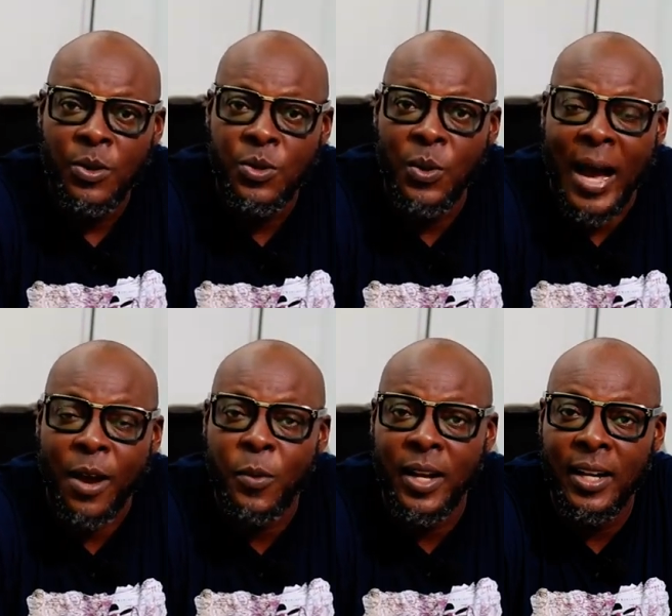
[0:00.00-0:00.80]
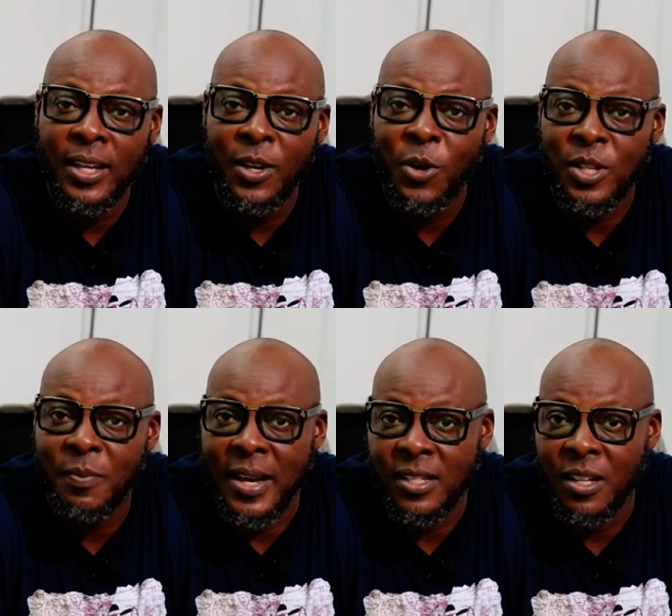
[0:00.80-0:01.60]
So I quickly
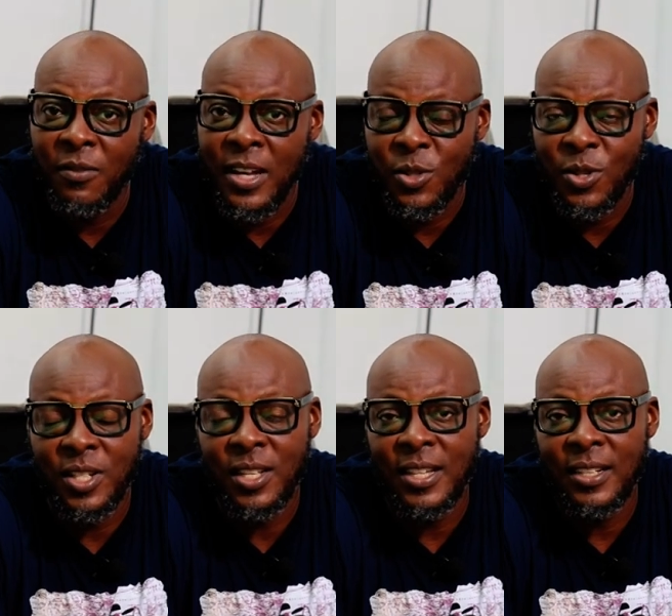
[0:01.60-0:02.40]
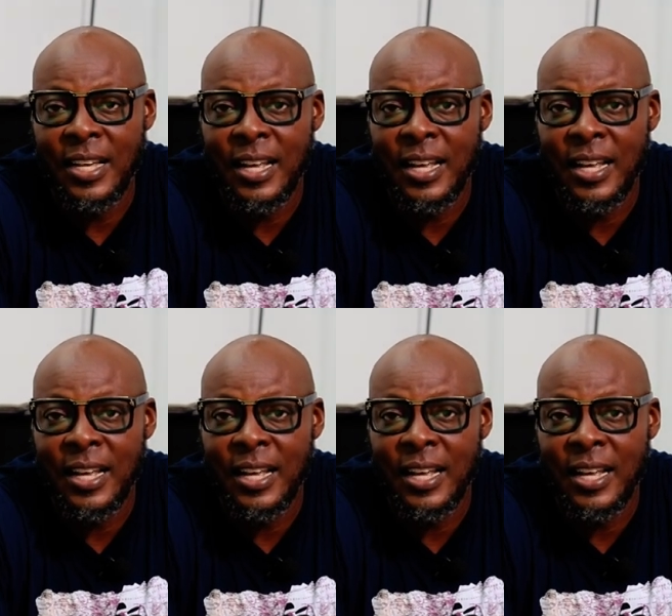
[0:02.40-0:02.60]
got myself associated.